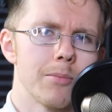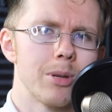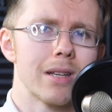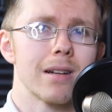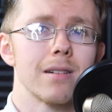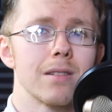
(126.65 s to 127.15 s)

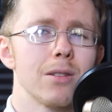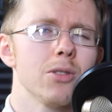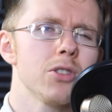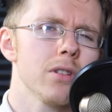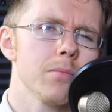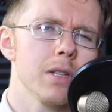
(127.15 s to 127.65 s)
because you
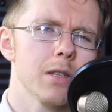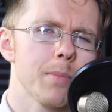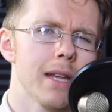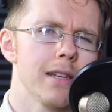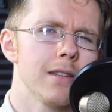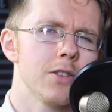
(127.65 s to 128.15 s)
shouldn't be
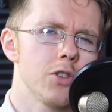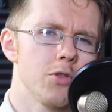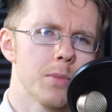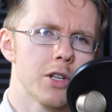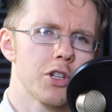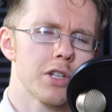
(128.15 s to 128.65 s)
spending too
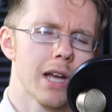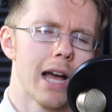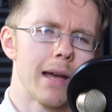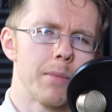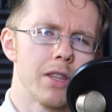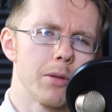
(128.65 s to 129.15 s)
much
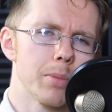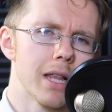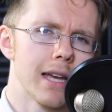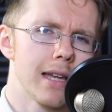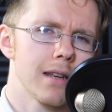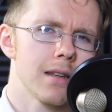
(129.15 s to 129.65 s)
time on the
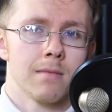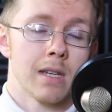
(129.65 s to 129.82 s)
plan.